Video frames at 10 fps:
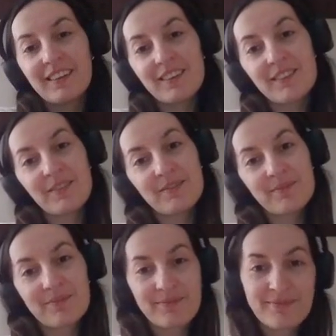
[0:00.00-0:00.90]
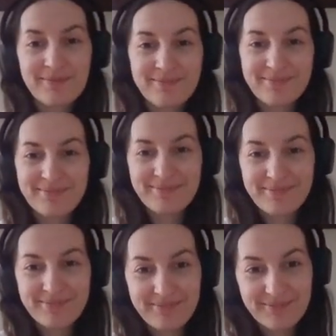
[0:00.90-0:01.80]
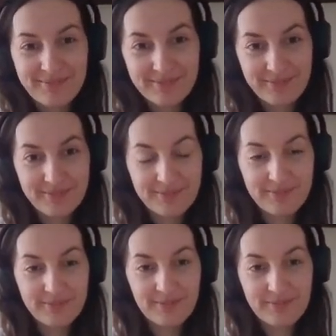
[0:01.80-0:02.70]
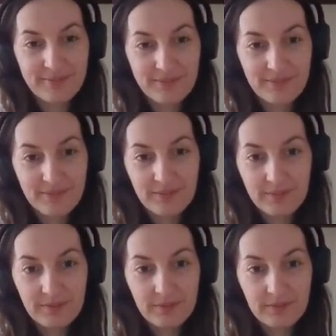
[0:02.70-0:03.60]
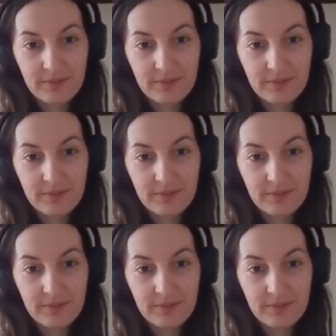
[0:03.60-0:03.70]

This person isn't speaking.